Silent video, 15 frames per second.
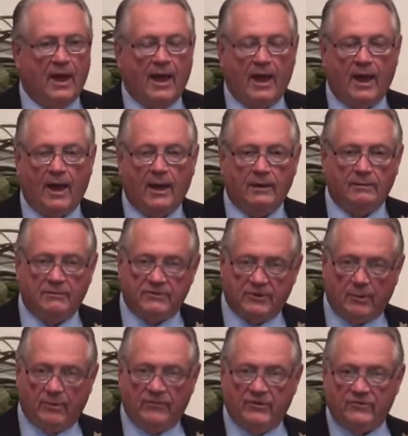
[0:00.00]
And
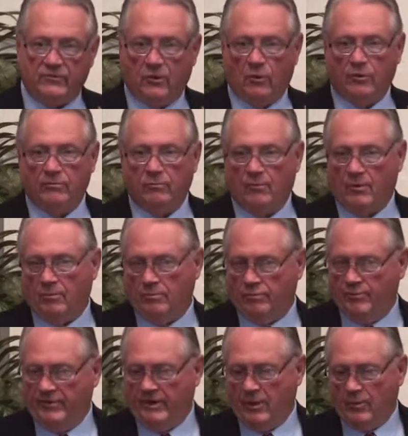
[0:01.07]
some of us
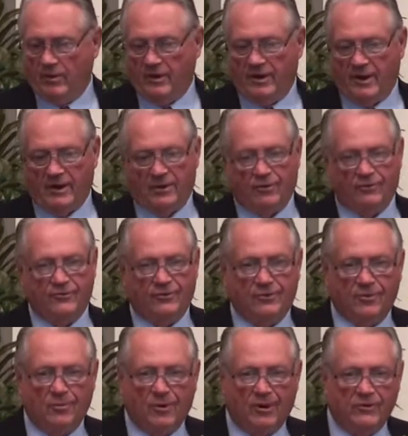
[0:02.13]
we got one guy goes to
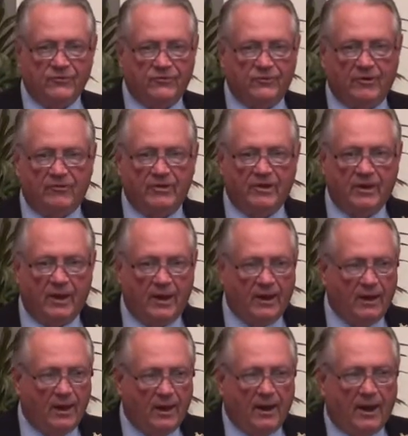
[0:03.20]
their mosques every
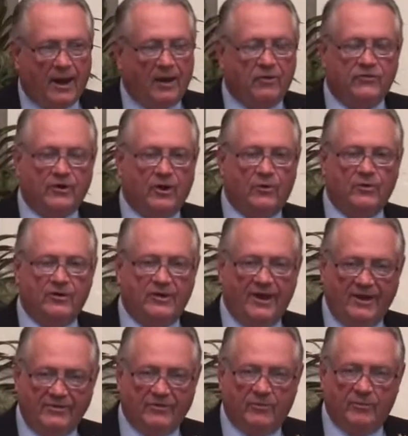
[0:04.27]
day and they're scared to
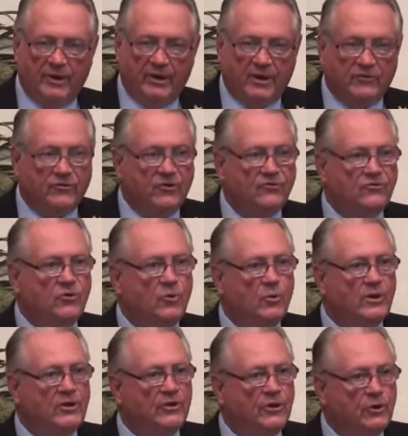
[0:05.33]
death of him because he's too
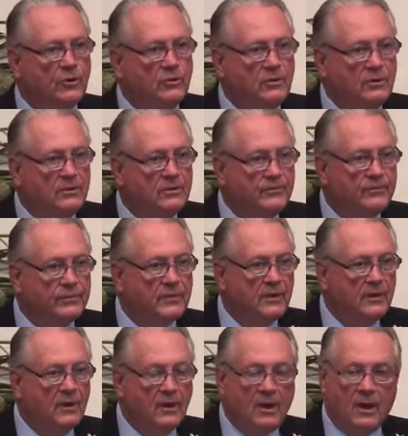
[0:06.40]
well known.
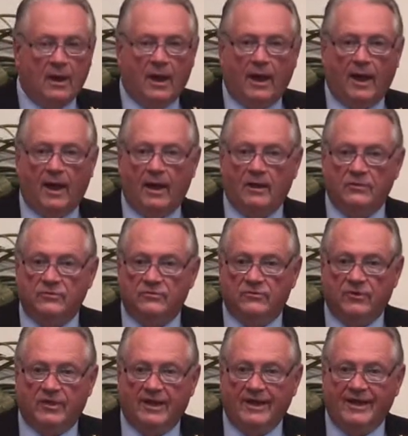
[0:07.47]
And
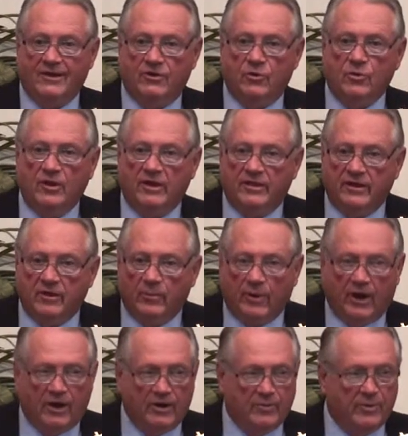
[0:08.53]
so they can't do anything
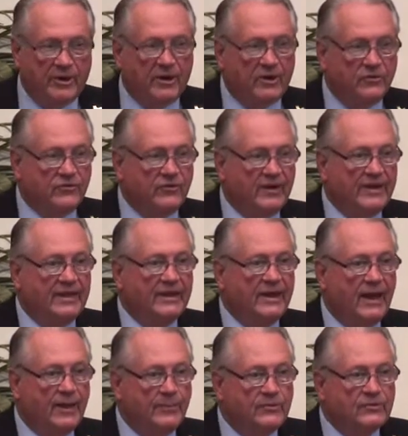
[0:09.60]
about him because if anything
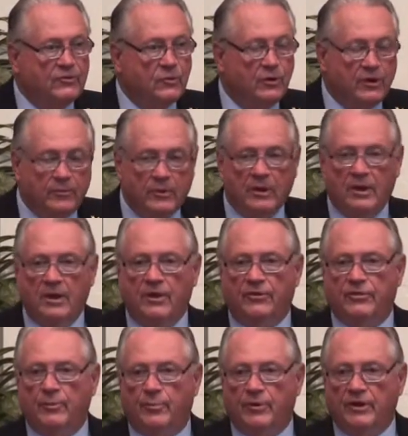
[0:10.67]
happens to him,
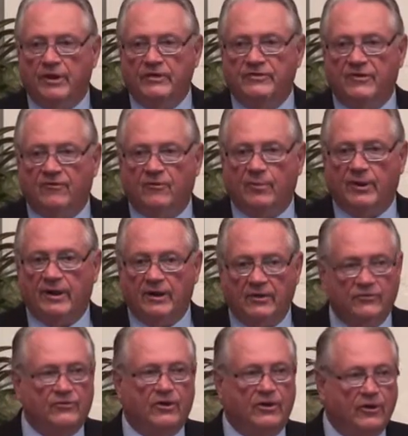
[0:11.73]
the police, everybody
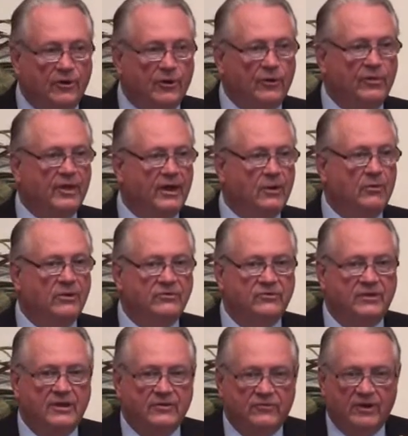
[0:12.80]
else are going to know that it was
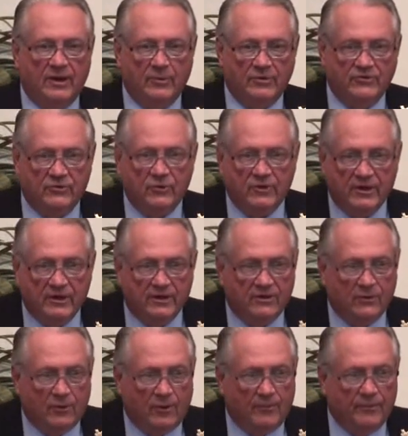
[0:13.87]
the Islamists who did it
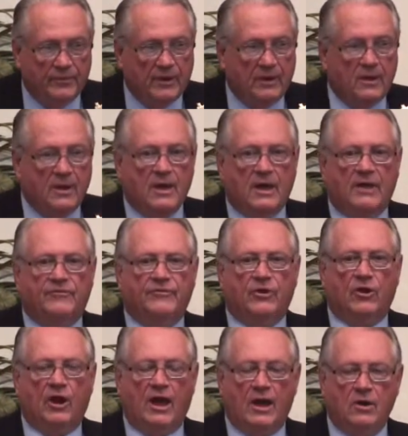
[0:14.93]
to him. If
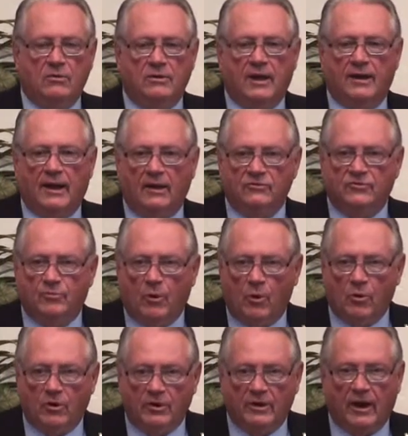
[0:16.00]
you're loud and
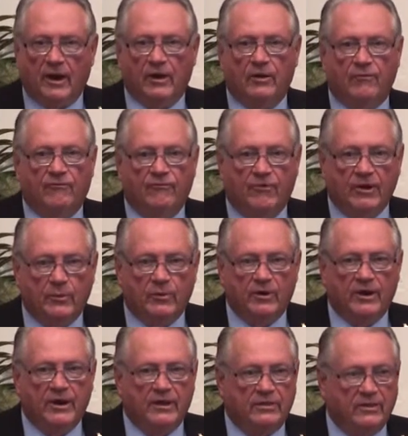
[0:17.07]
outspoken and you're
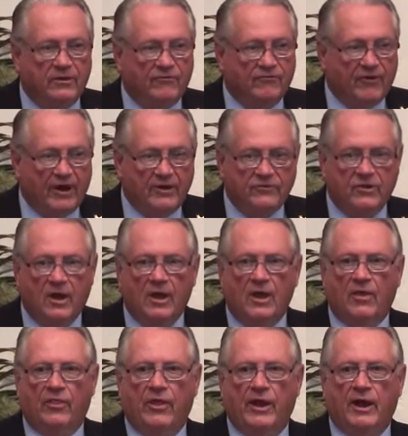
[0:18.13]
frequently in their face,
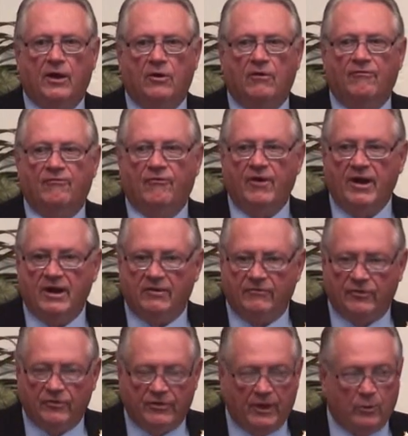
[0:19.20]
they are afraid of
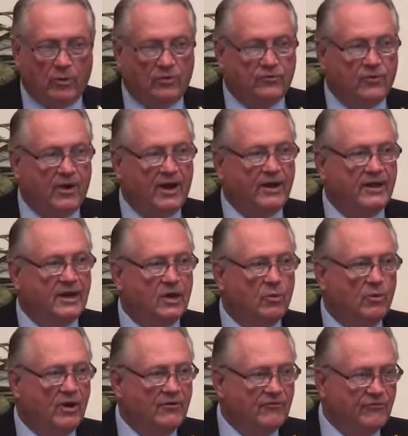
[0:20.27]
you. They will try and get
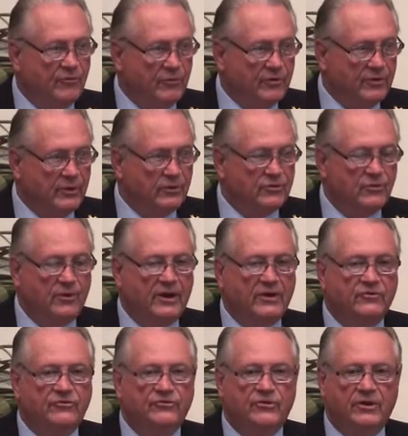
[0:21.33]
away from you. They will try
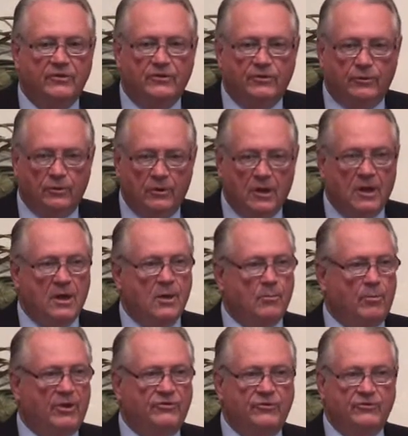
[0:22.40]
and shun you.
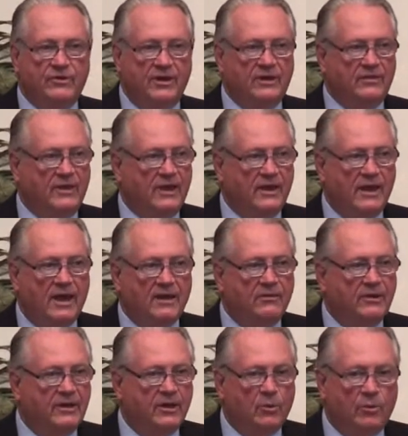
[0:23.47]
But they
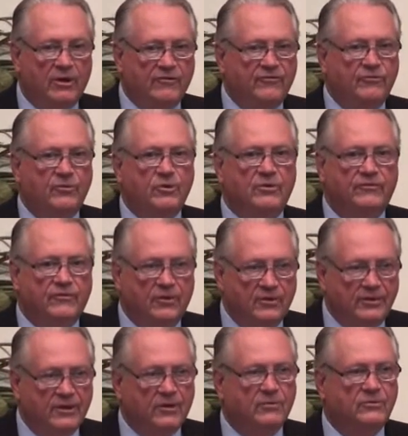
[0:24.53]
can't get away from you if you're
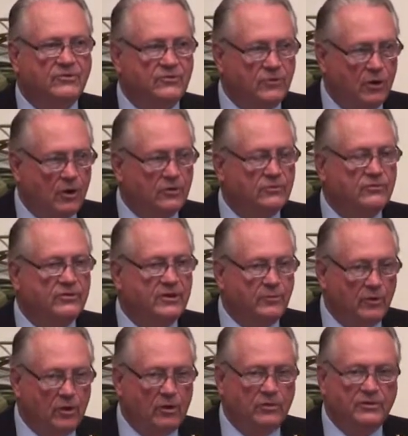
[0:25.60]
in there talking to
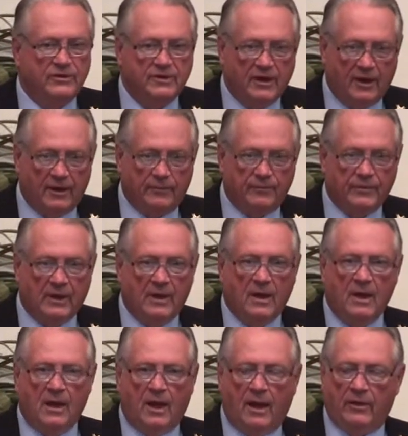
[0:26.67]
them all the time.
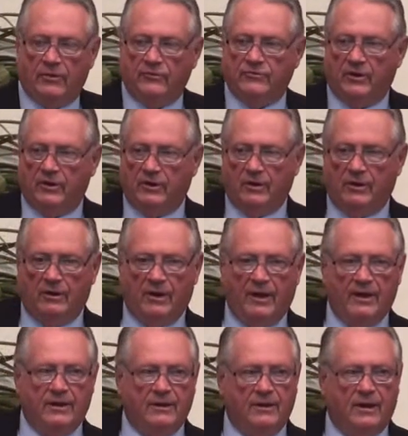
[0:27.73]
And there's a little
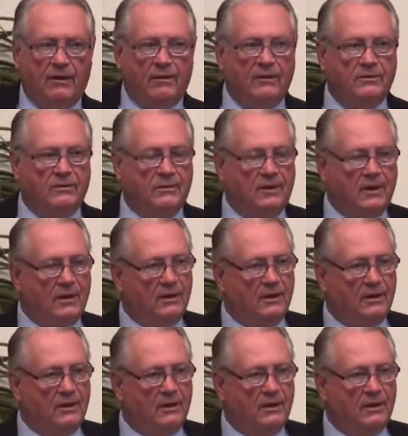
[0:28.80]
lady down in